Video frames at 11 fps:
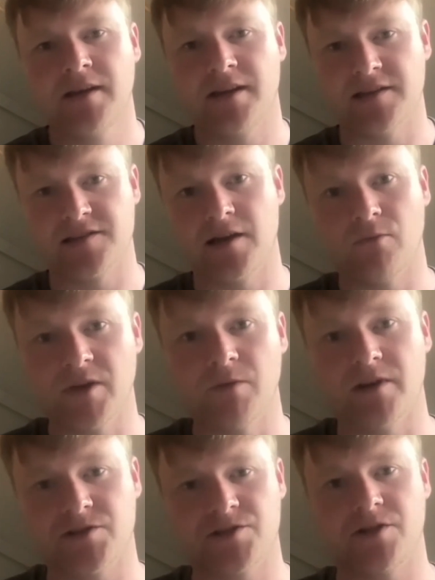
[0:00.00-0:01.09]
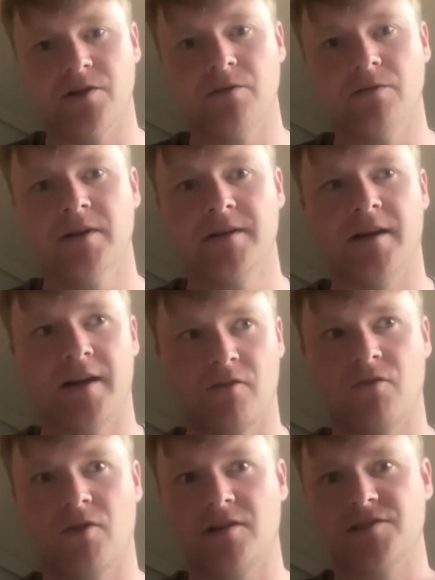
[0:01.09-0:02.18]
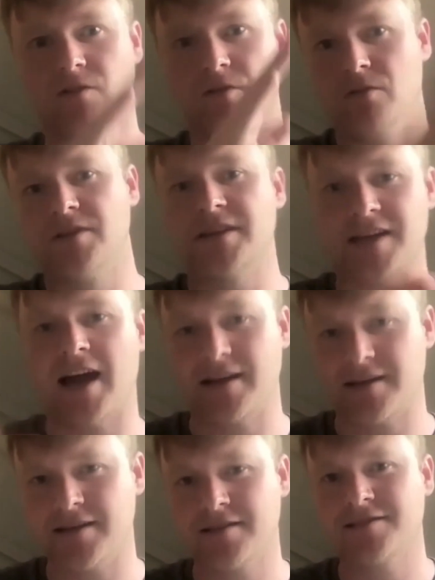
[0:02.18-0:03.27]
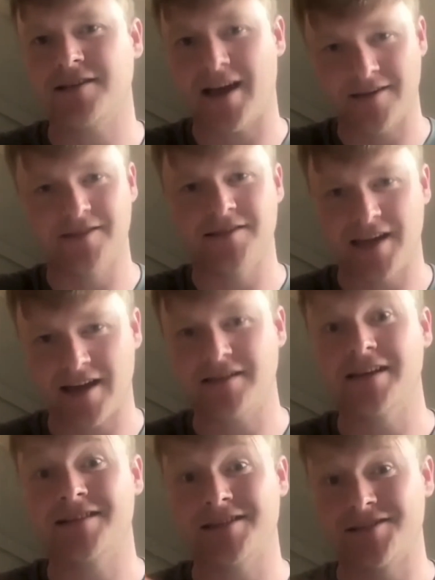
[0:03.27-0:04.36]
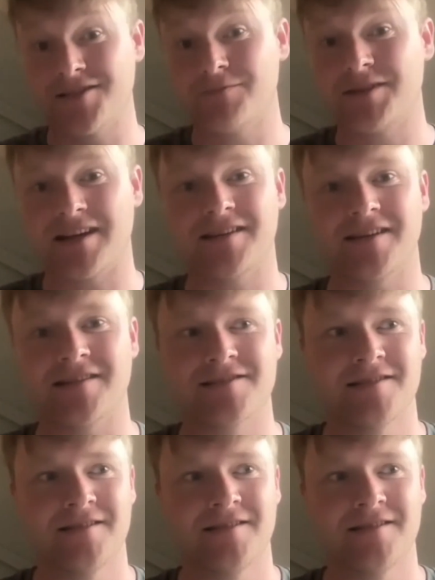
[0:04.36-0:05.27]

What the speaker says: is that we want to show across all the tactics and the techniques and sub-techniques,